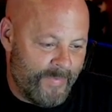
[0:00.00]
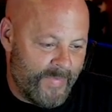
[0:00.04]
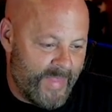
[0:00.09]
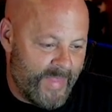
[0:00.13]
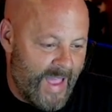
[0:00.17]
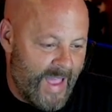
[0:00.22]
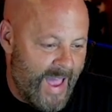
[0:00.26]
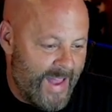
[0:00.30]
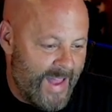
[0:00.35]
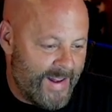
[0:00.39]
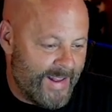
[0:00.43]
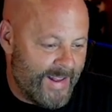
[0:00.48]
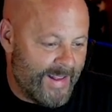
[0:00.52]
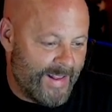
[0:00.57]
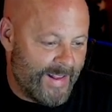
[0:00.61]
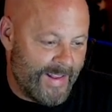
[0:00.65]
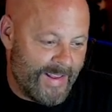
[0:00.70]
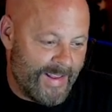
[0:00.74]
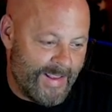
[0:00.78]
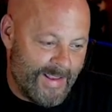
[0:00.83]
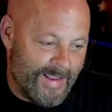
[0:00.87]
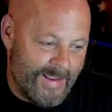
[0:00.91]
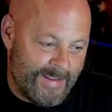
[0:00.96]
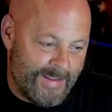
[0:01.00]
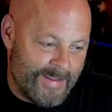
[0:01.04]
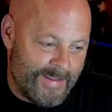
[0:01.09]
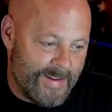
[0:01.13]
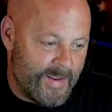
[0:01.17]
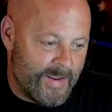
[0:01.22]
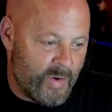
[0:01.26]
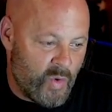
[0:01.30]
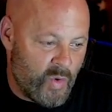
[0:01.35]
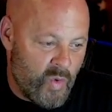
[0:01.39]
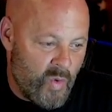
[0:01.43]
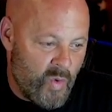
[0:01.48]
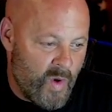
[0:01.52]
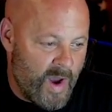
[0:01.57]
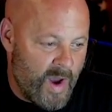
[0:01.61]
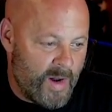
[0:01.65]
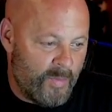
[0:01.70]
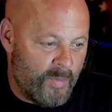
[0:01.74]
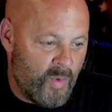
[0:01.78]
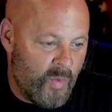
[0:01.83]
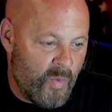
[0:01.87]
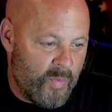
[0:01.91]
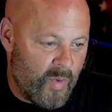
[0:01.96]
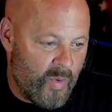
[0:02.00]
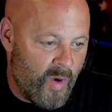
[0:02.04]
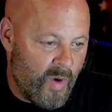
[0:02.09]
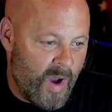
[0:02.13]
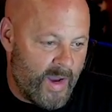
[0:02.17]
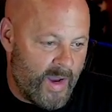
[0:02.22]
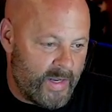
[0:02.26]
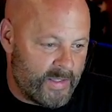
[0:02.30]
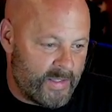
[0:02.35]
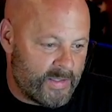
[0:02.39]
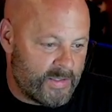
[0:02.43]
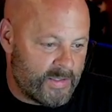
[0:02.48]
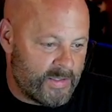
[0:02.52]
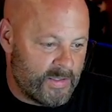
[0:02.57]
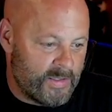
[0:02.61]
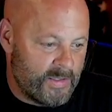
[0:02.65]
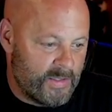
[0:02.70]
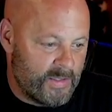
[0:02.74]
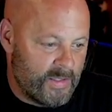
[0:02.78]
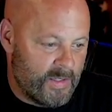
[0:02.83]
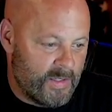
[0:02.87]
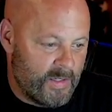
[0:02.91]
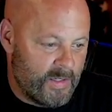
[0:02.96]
That is an incredible price